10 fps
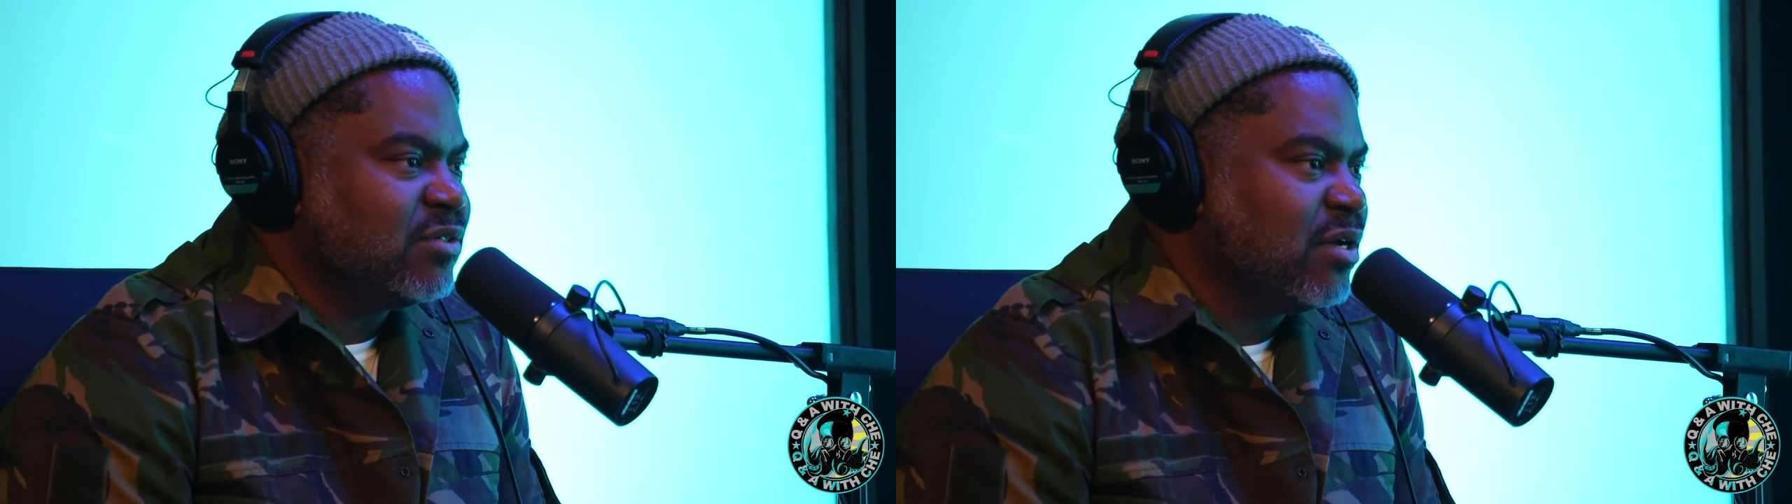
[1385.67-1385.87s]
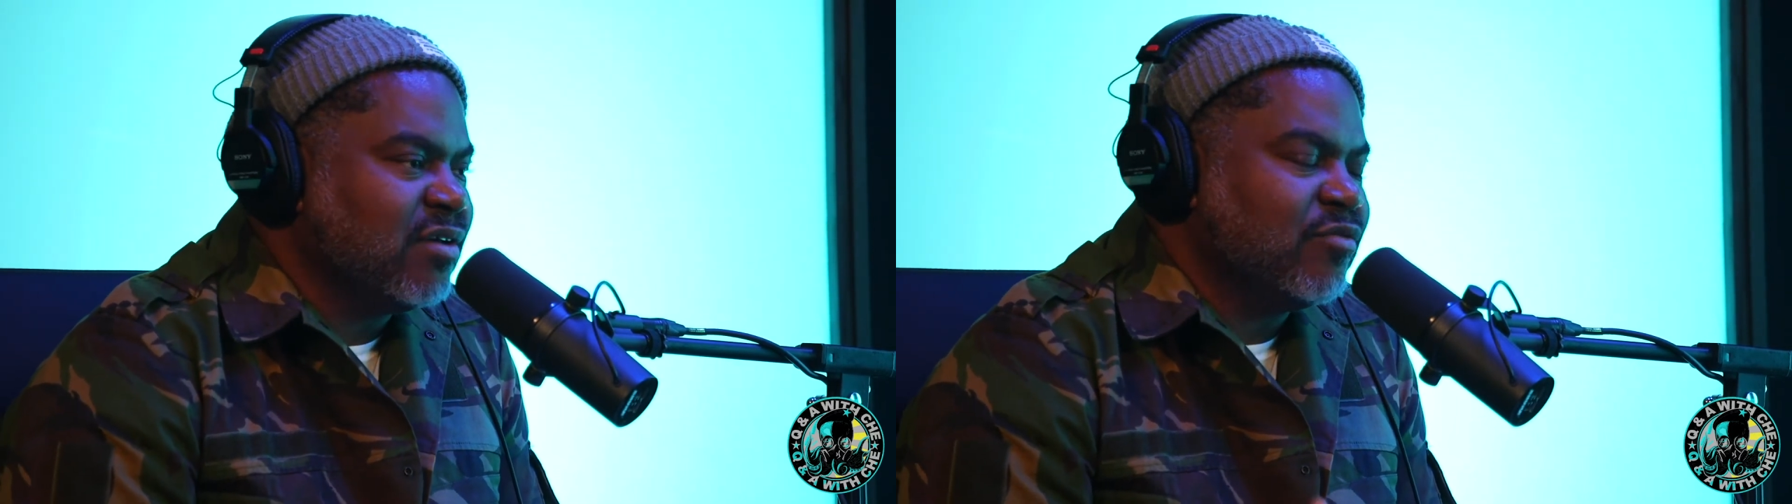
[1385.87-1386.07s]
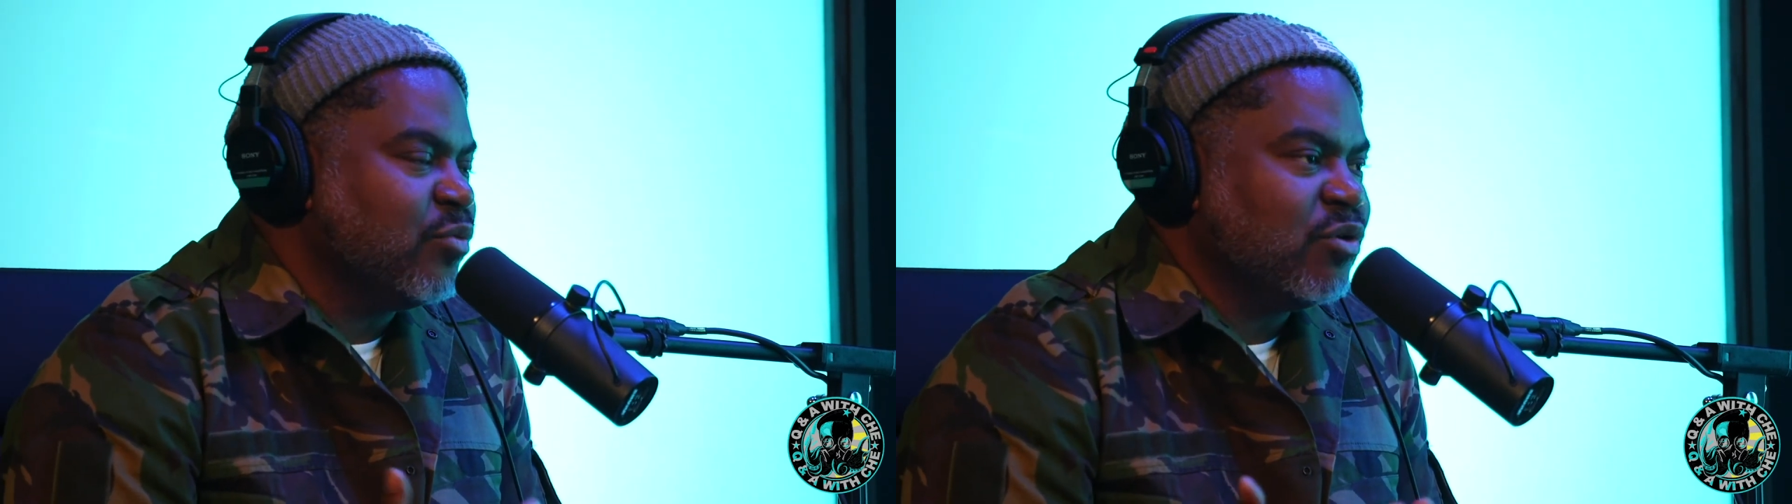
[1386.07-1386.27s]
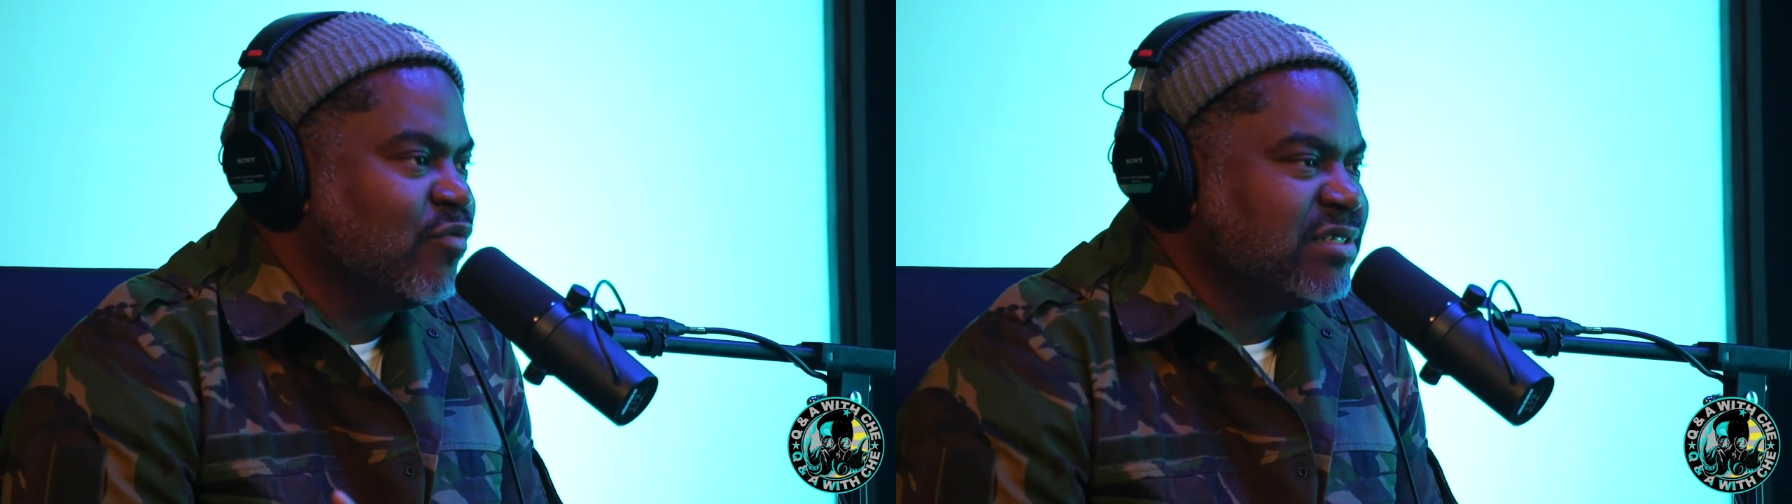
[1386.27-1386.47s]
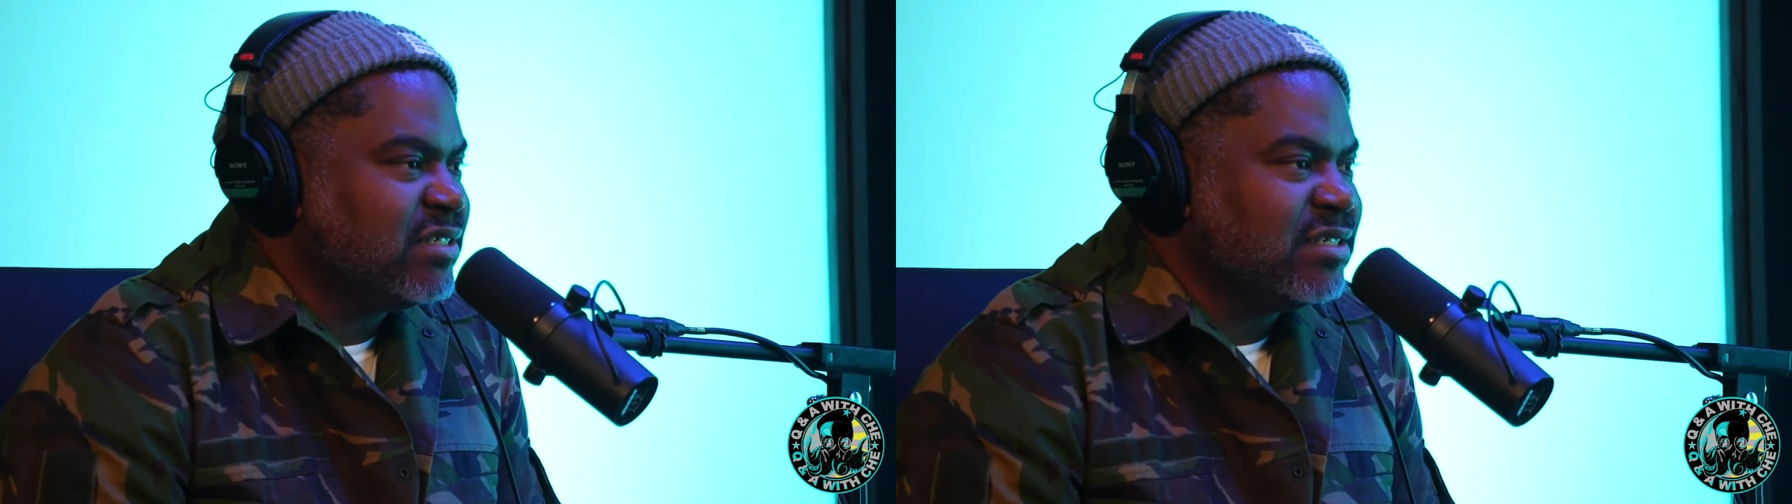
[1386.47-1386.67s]
so I never went
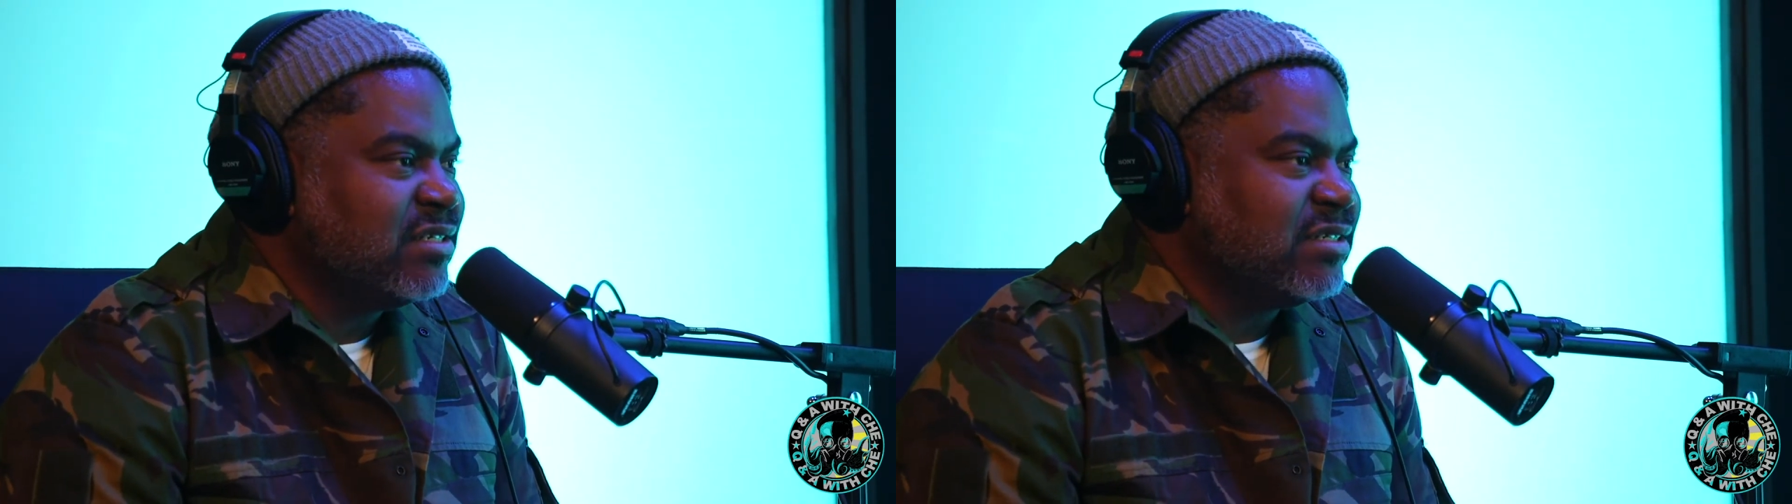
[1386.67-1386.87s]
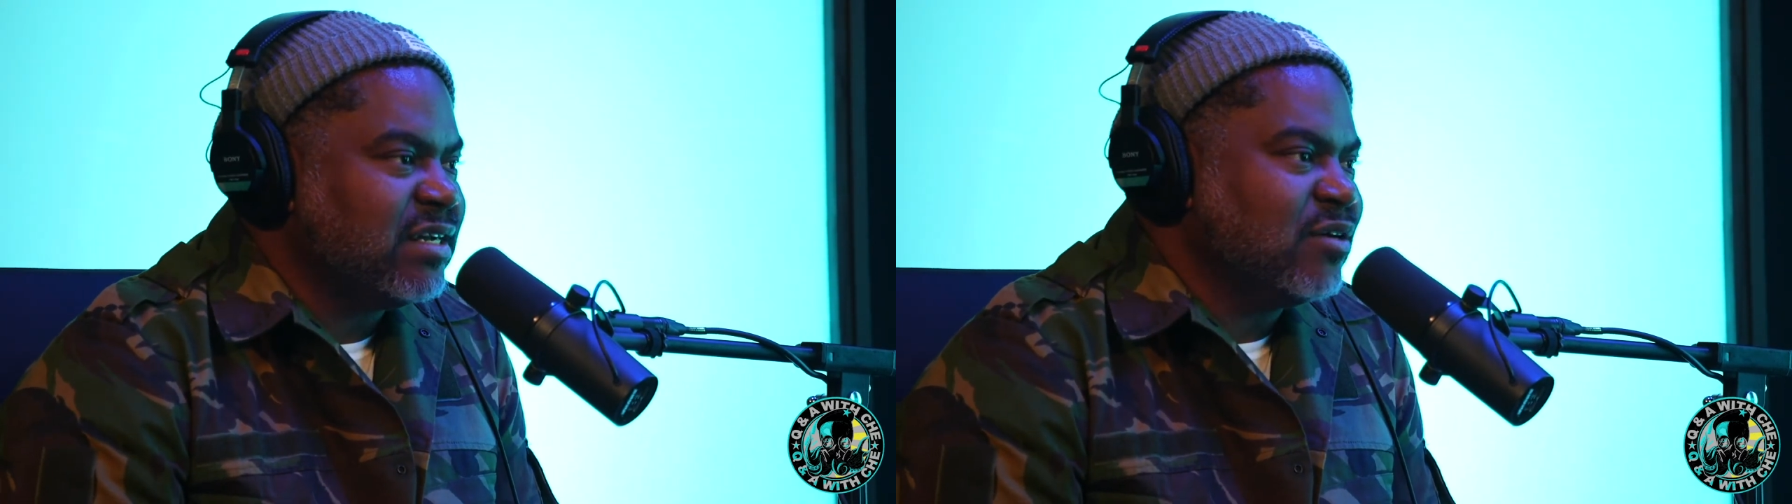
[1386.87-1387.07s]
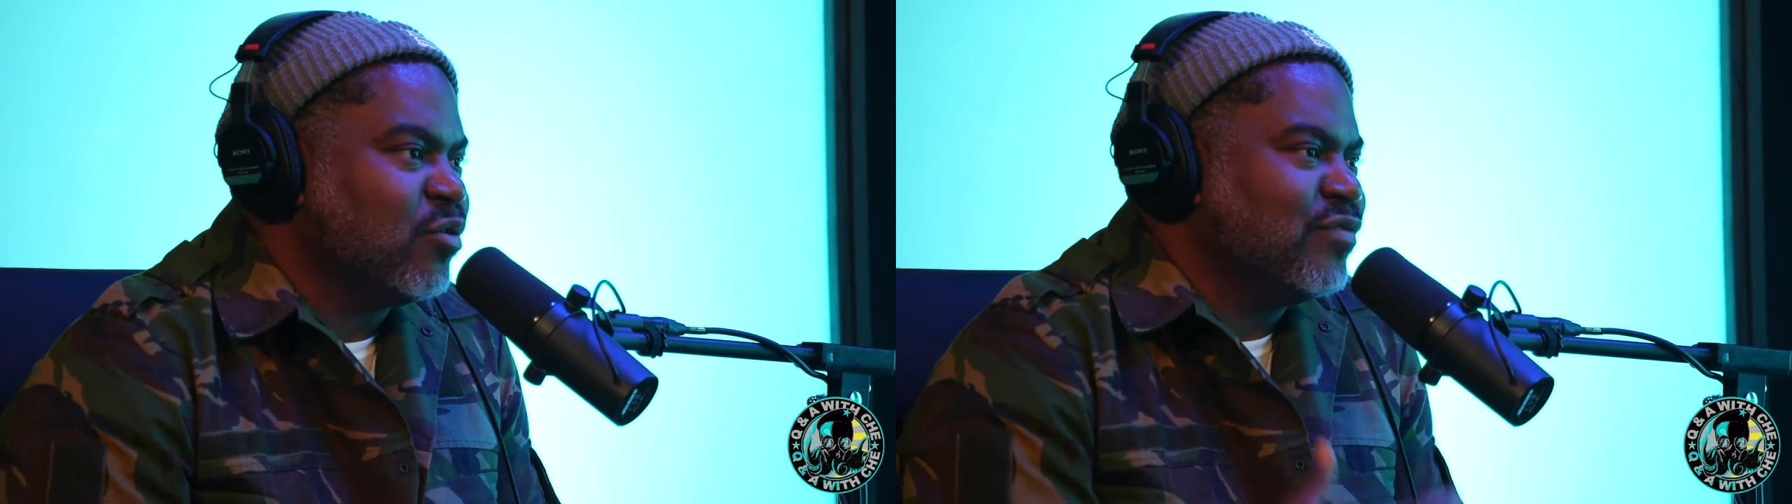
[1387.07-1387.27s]
overseas. I didn't go